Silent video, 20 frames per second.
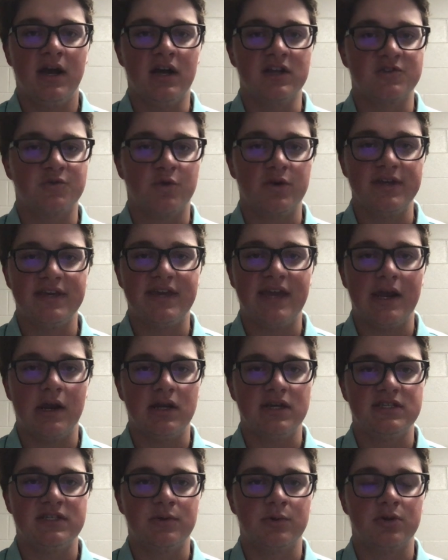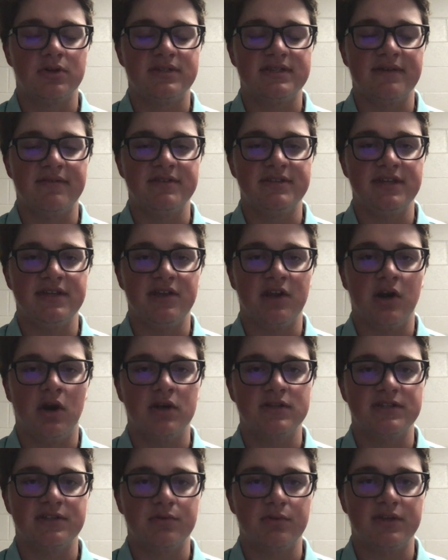20 carries, 217
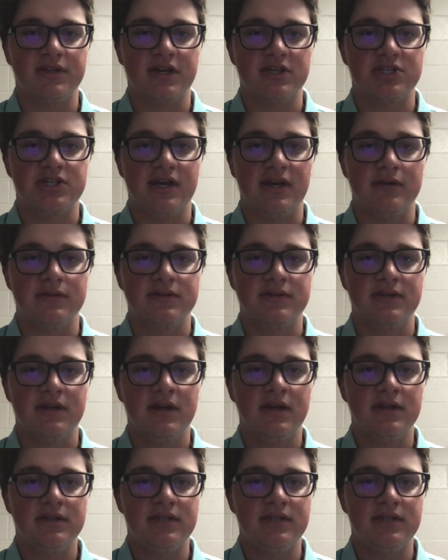yards, and 3 touchdowns.